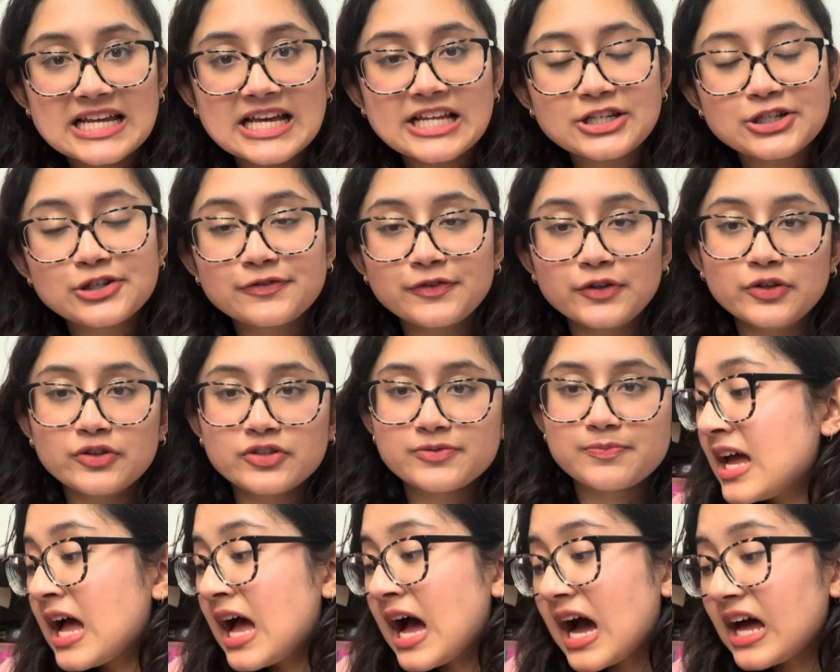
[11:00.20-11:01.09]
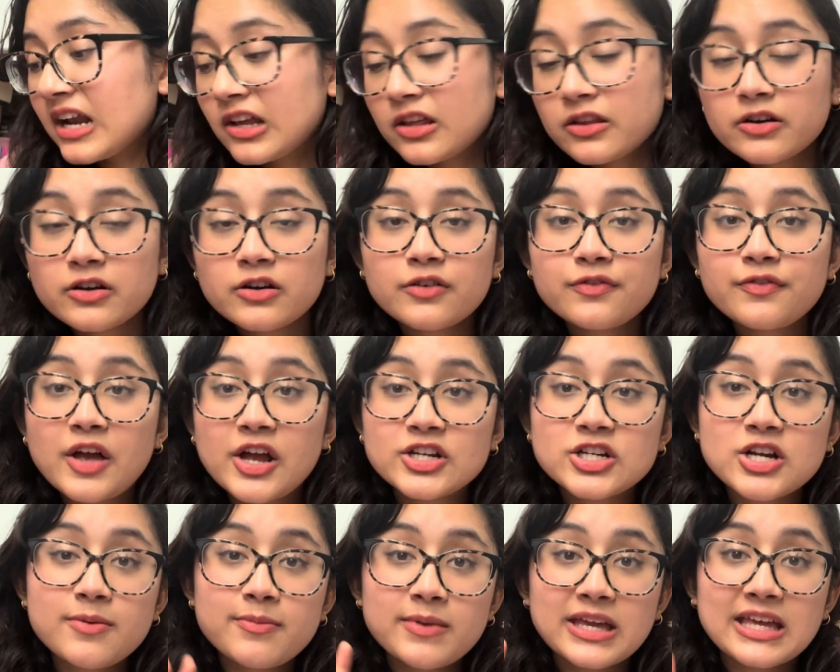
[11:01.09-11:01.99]
intervals. Another
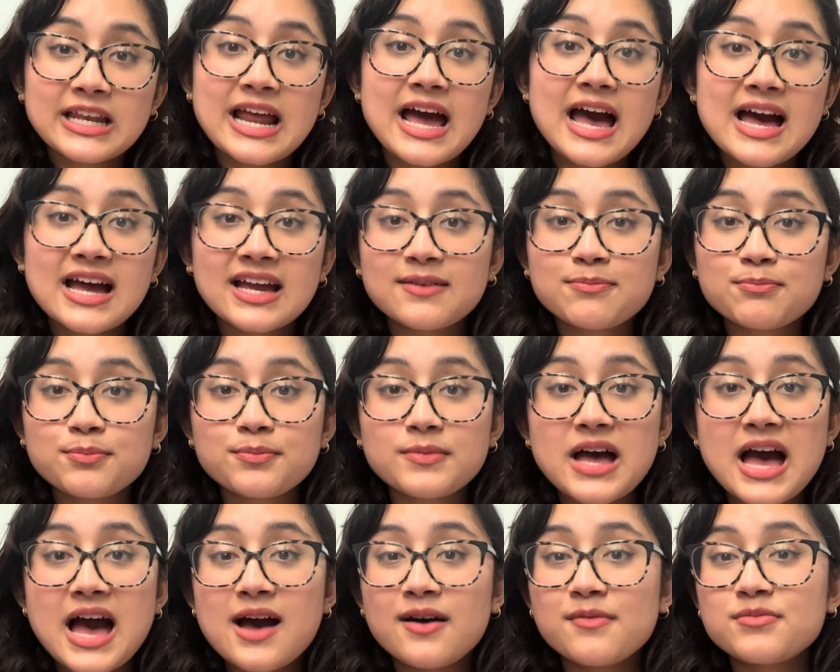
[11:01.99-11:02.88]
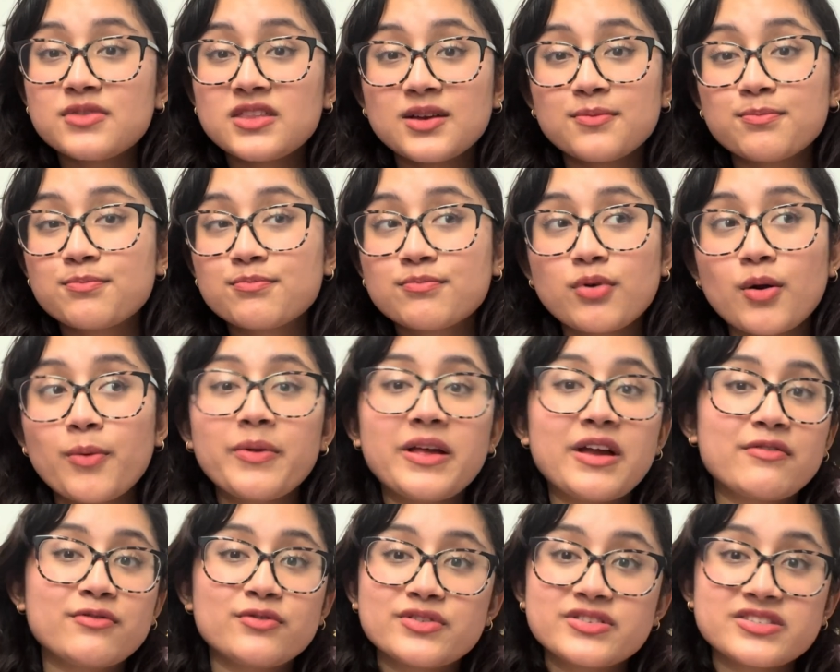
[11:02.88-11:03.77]
flashcard making app, app that probably
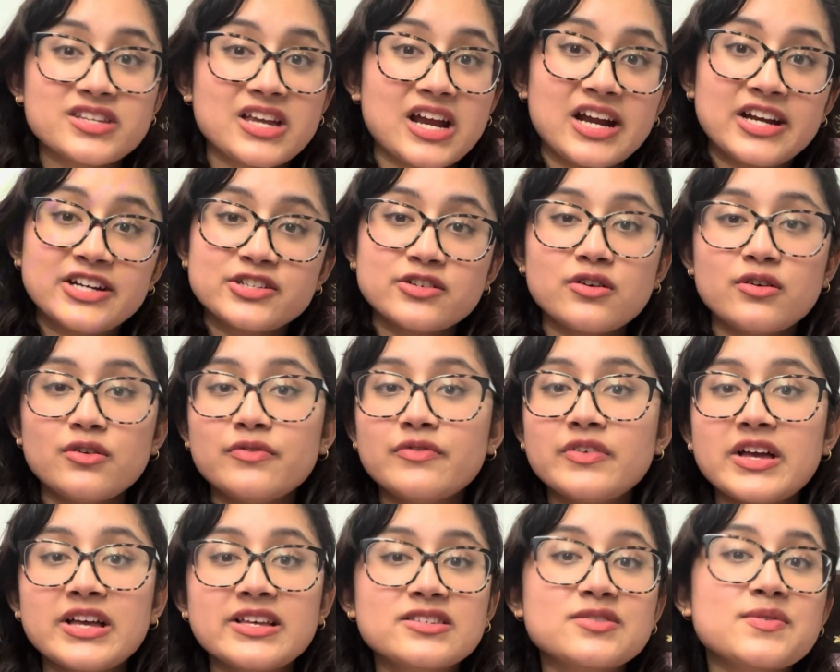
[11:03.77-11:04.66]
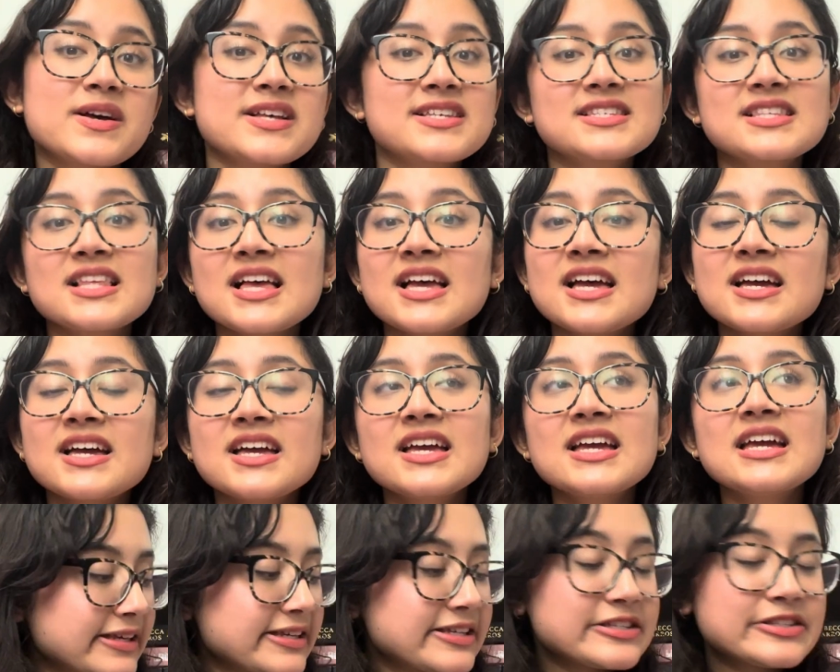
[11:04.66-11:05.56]
everyone's heard of is Quizlet.
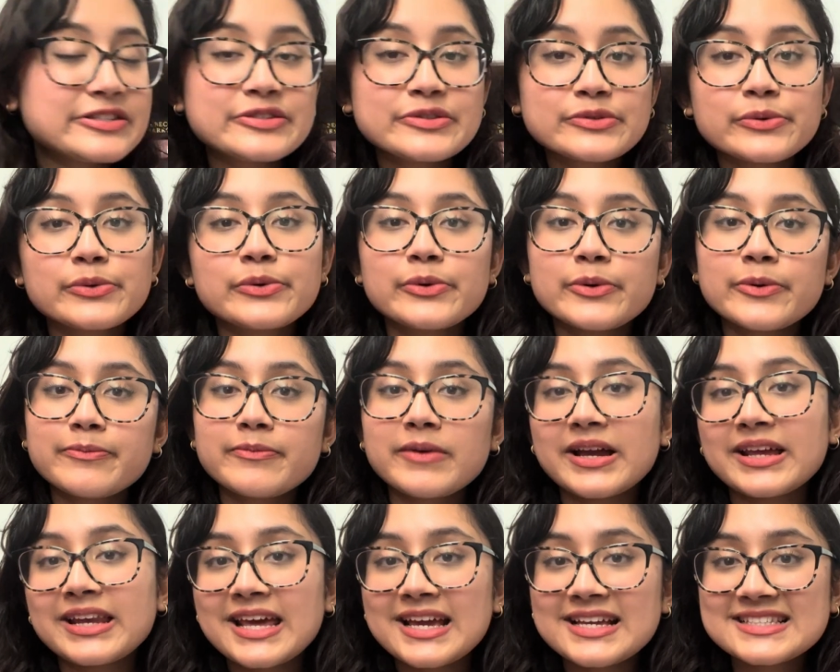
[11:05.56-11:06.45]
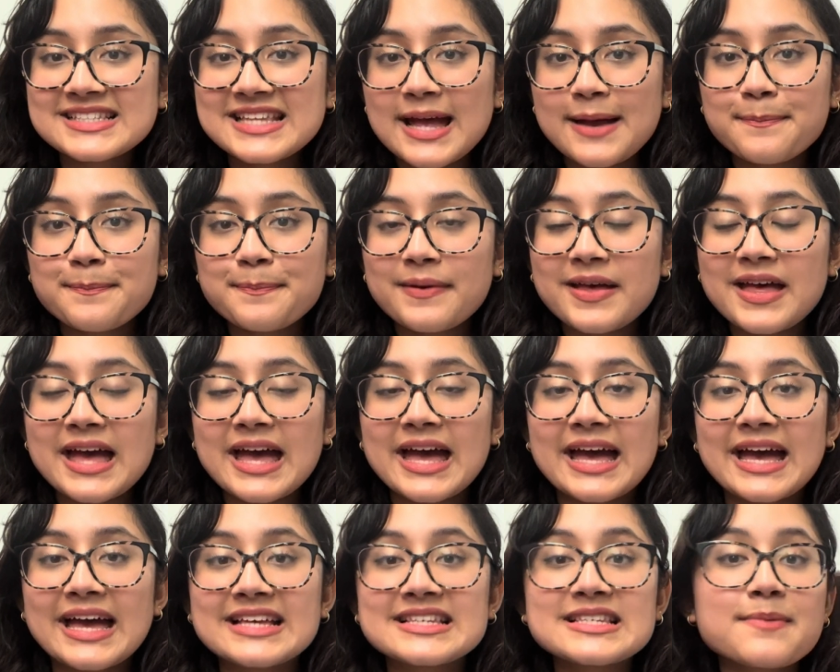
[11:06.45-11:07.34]
So my next tip
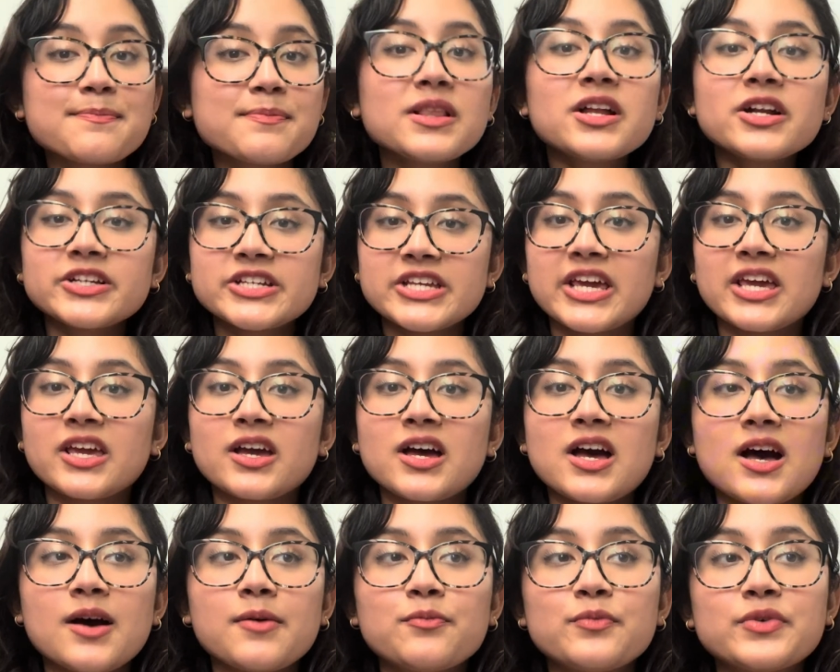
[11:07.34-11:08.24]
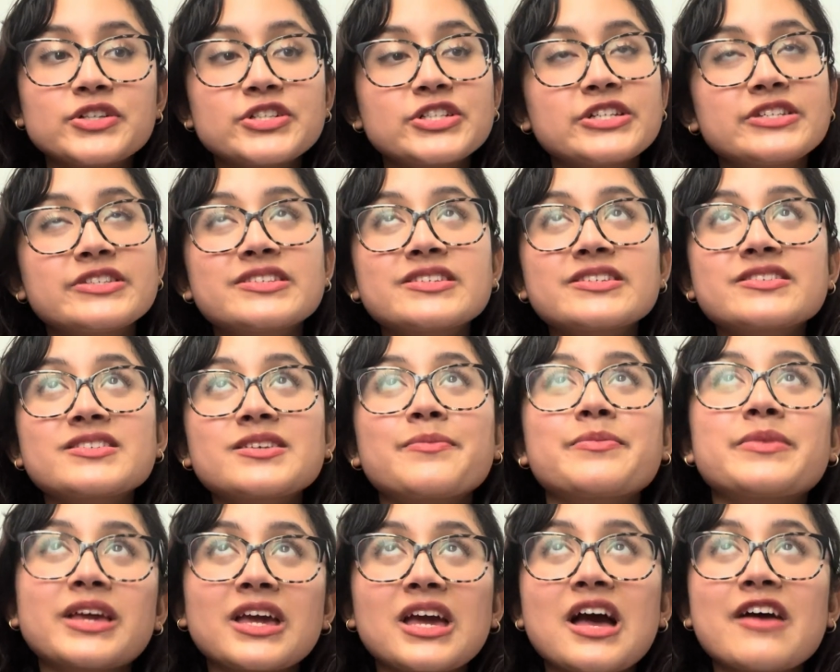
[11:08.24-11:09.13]
is blurting um, which is
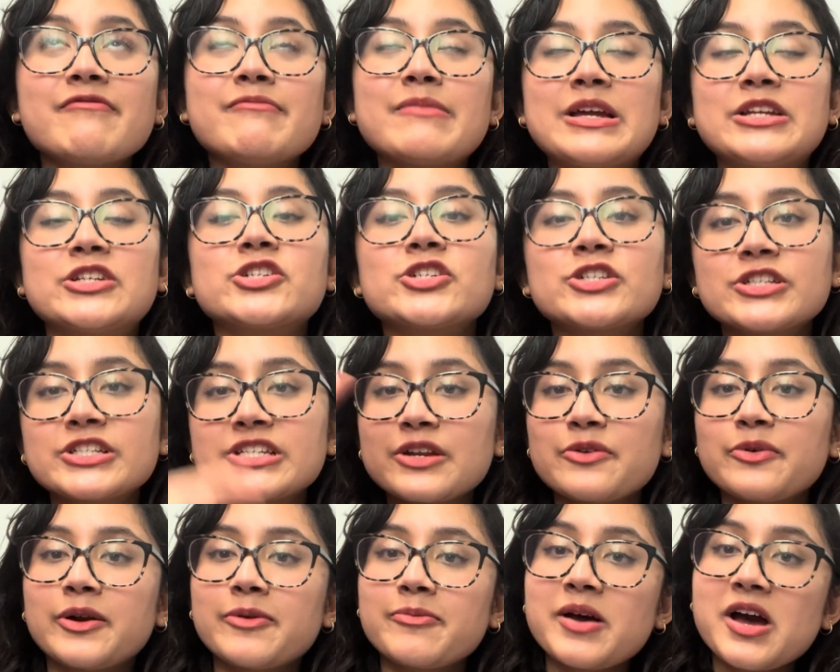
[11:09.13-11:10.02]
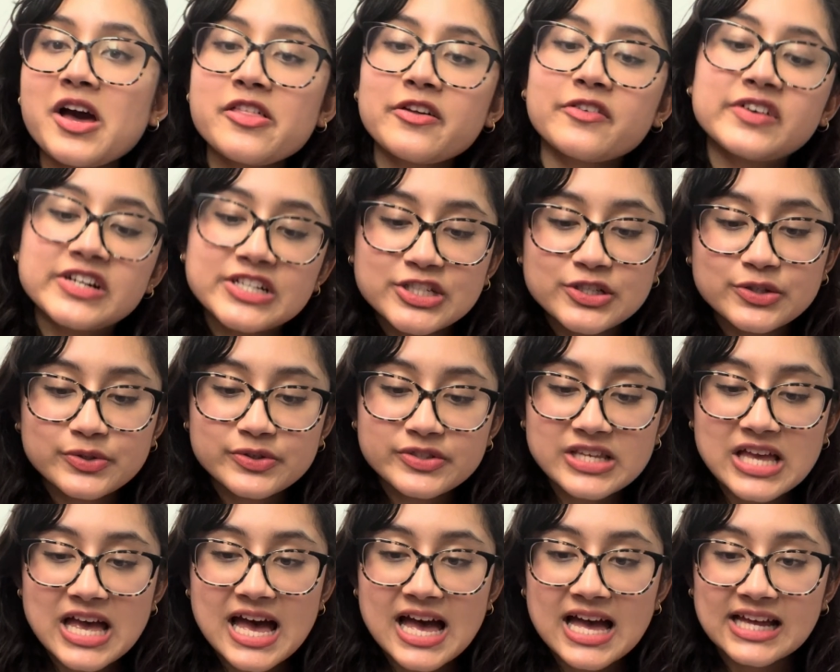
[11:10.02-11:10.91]
something I mentioned in one of my other videos
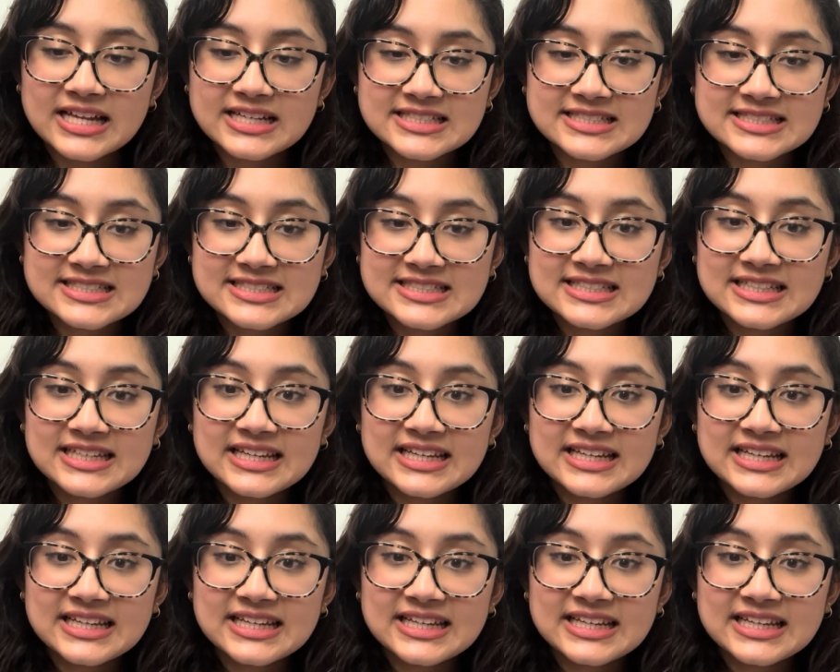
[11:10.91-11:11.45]
and